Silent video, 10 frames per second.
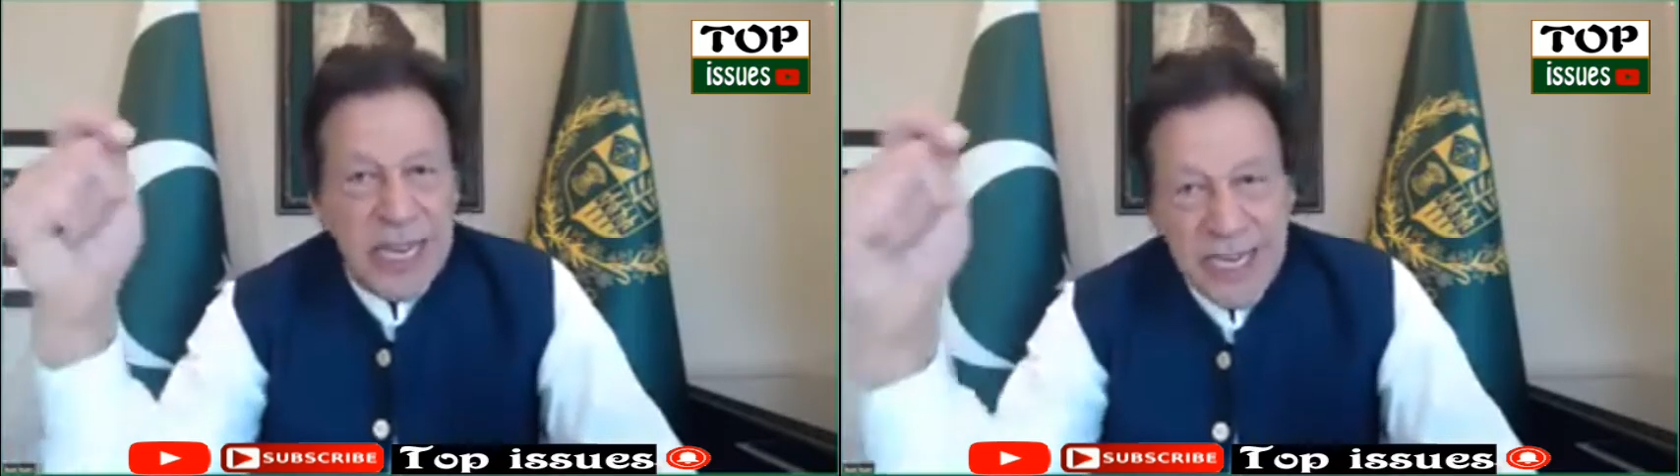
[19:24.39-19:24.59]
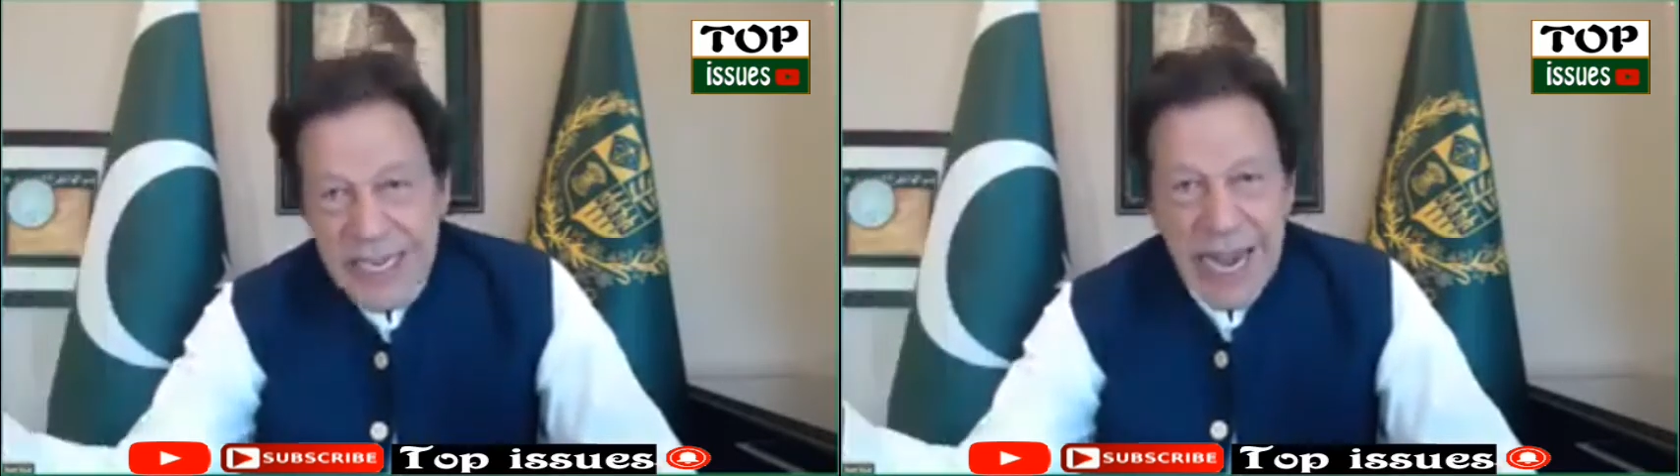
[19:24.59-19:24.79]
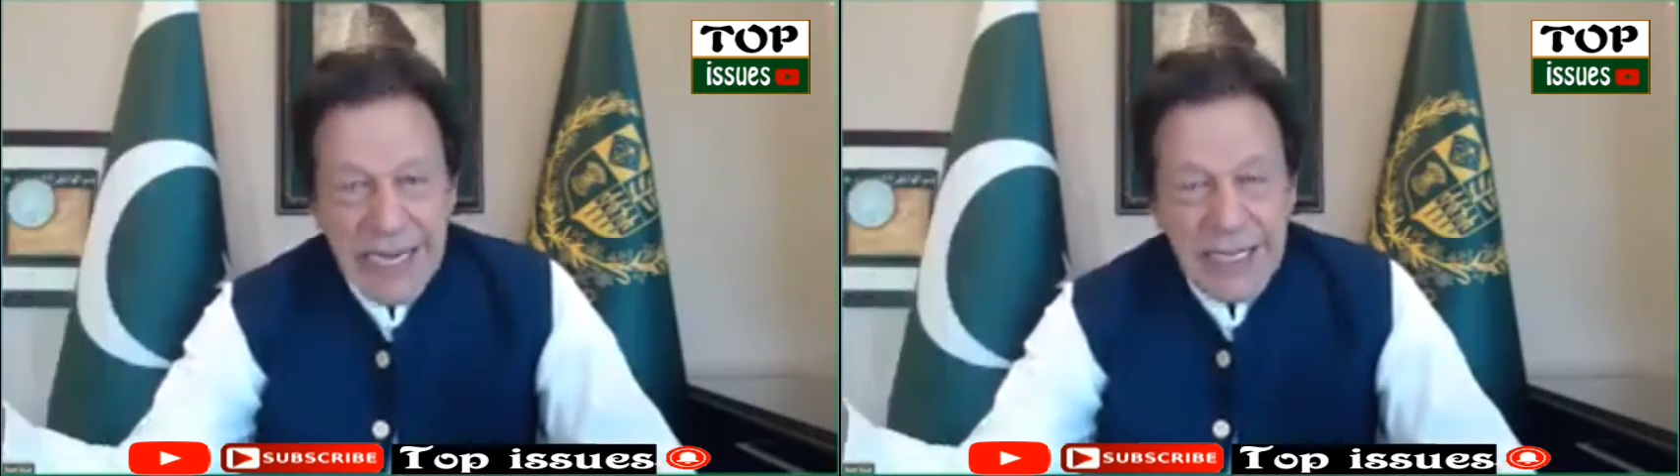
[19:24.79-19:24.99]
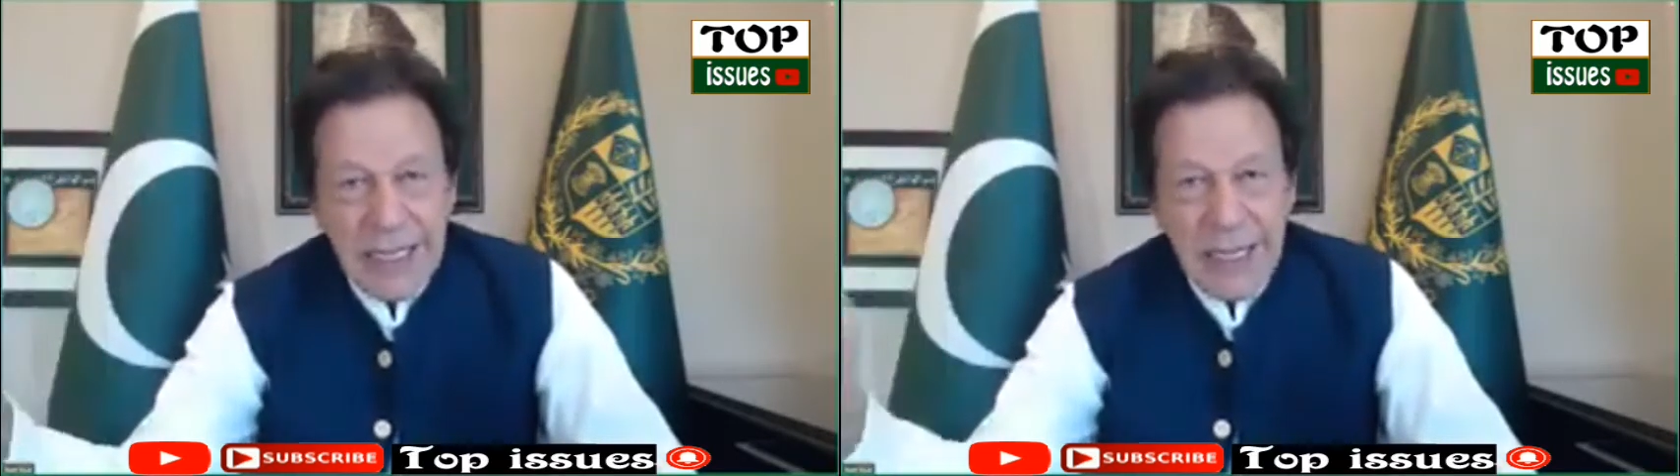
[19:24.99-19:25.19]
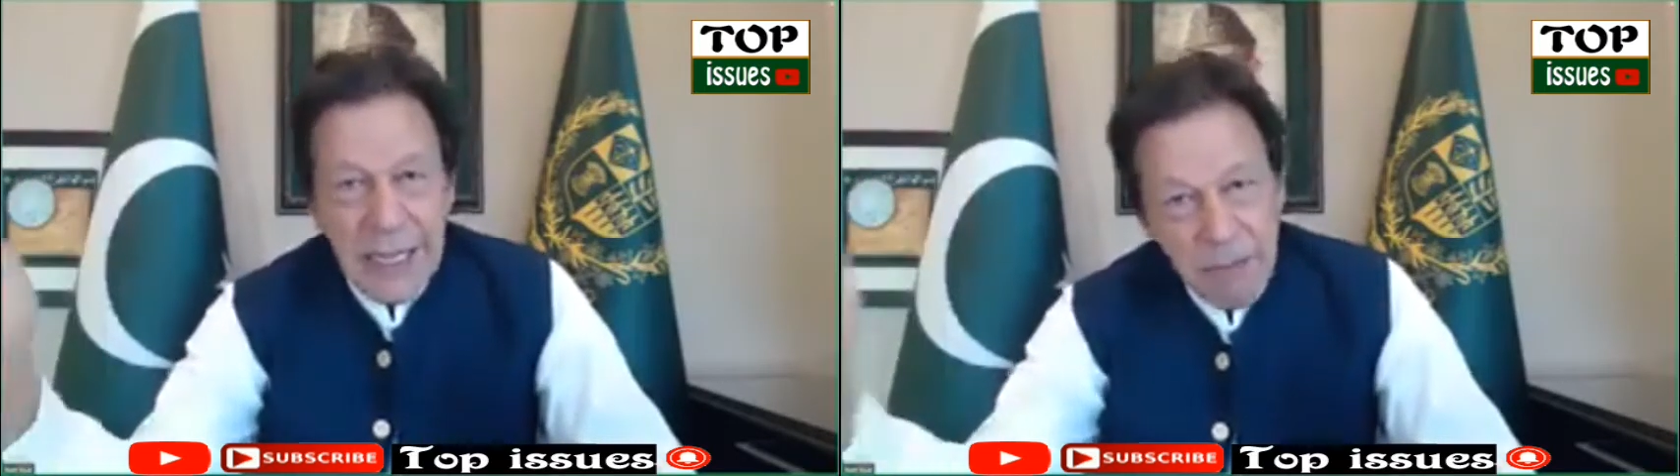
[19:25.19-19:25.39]
an attack
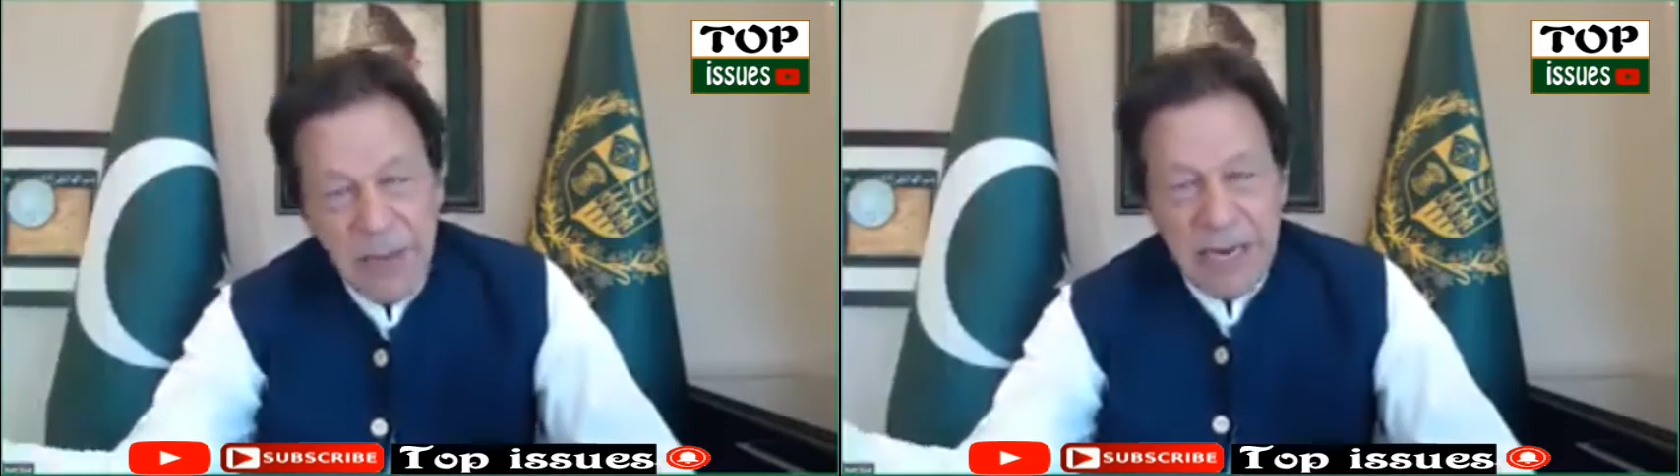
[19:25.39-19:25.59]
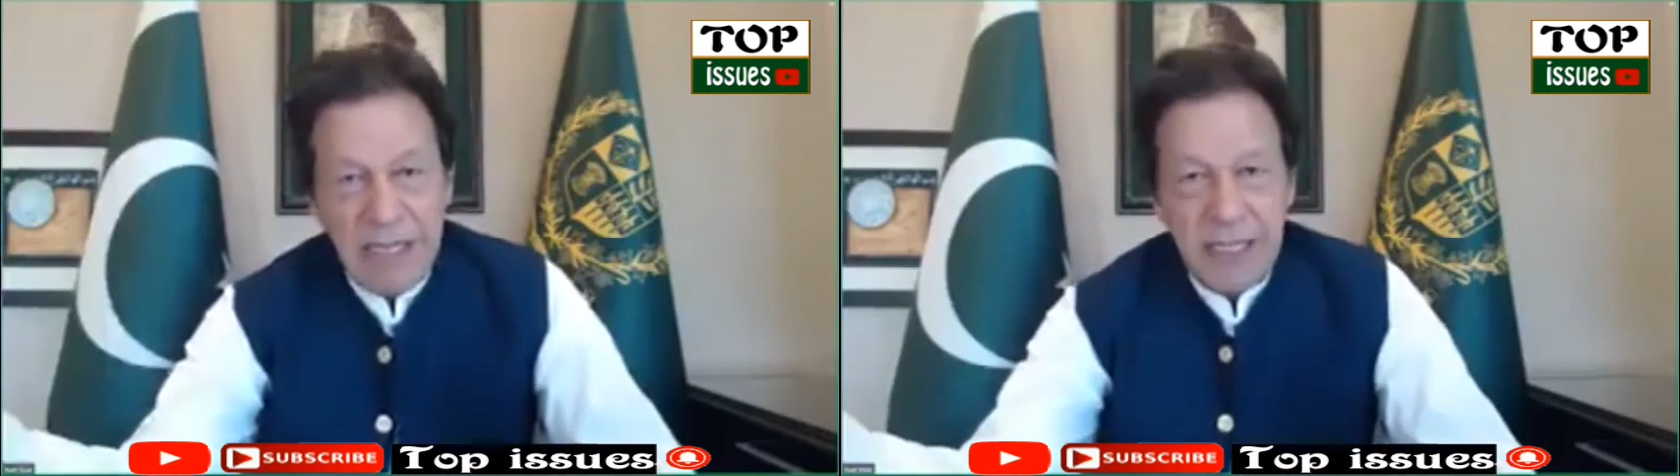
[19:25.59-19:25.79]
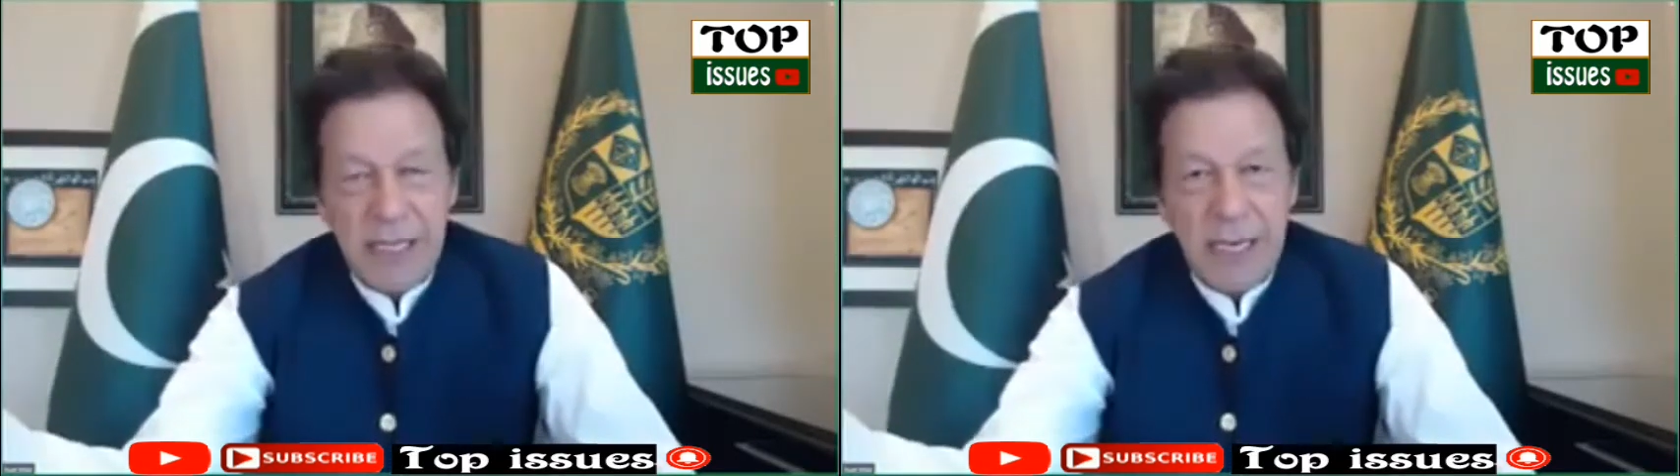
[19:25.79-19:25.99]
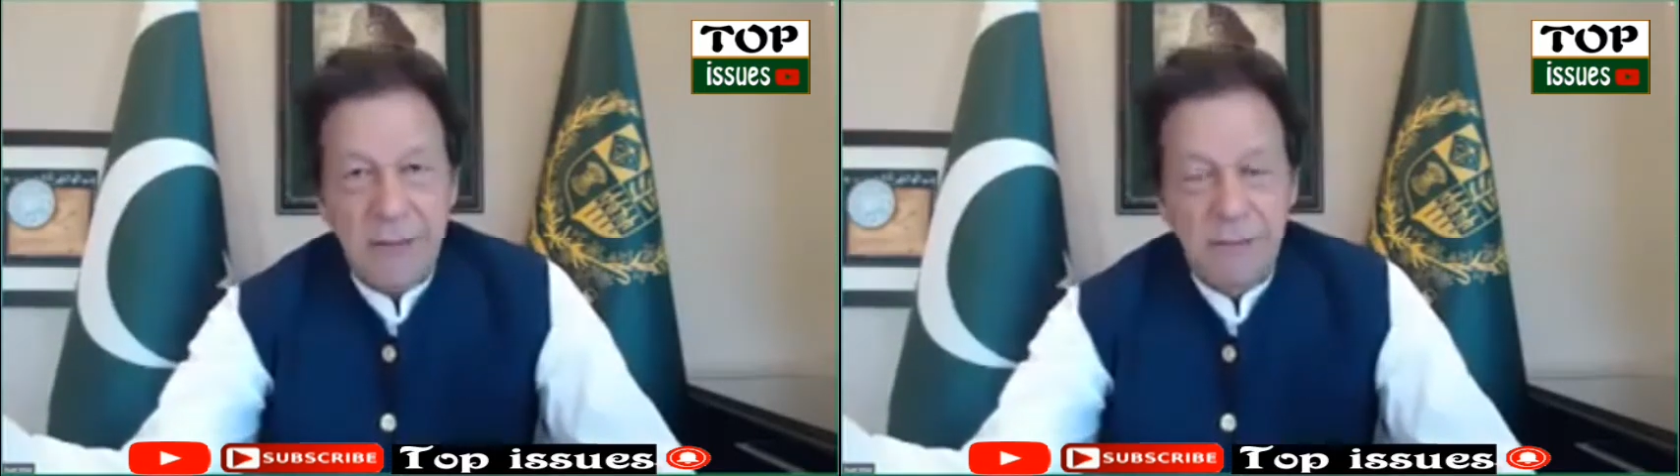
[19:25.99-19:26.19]
in Pakistan.